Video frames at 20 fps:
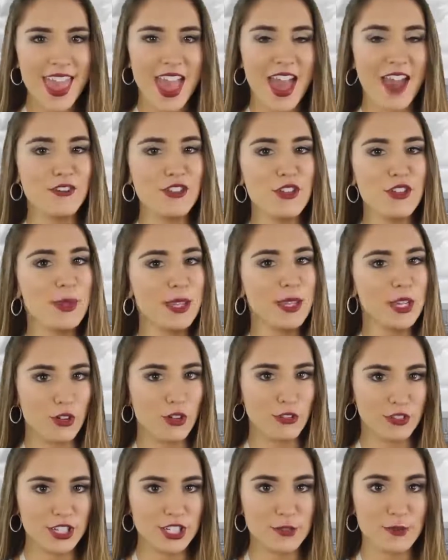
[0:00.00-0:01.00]
Hey, have you been
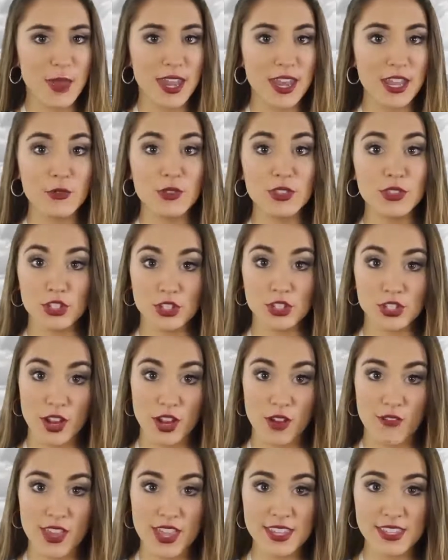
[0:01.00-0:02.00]
overspending with your
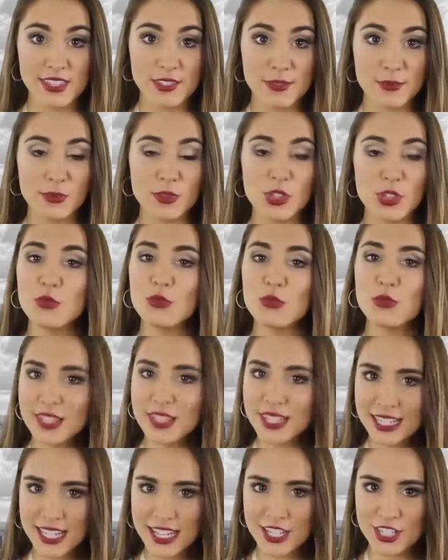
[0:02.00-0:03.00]
service? You really
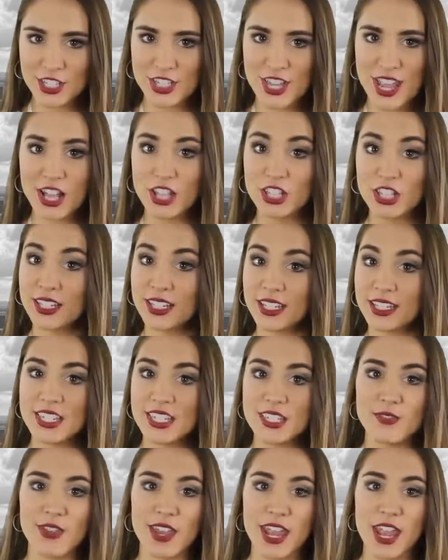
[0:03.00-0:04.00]
need to take a look at this
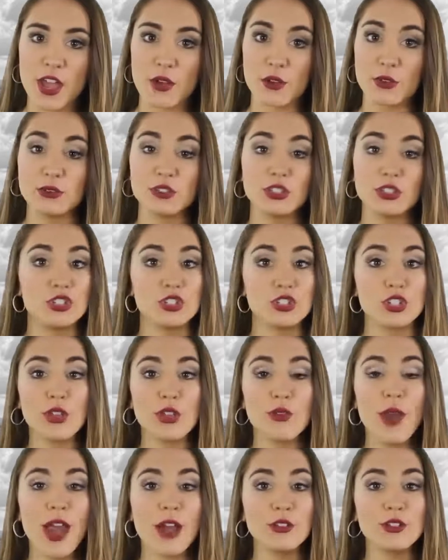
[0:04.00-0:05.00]
video to show you
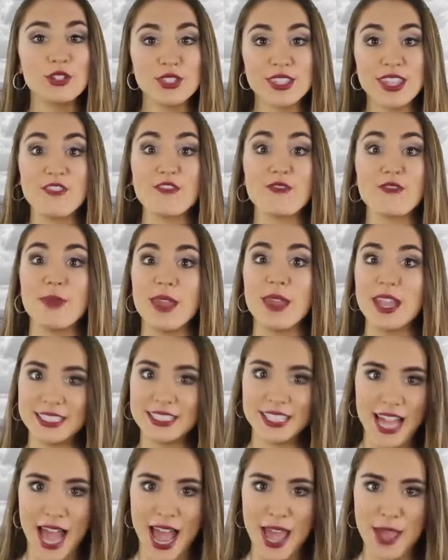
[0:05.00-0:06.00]
how to save big
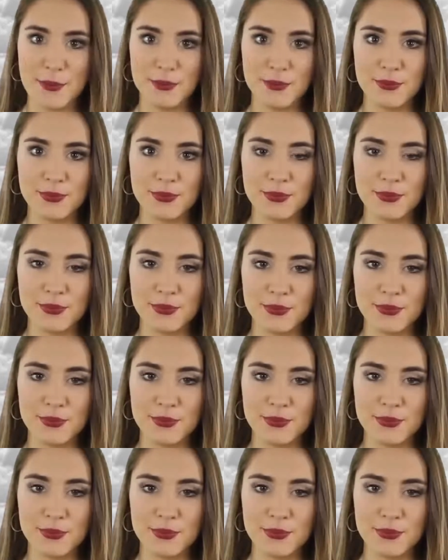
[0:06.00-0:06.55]
time.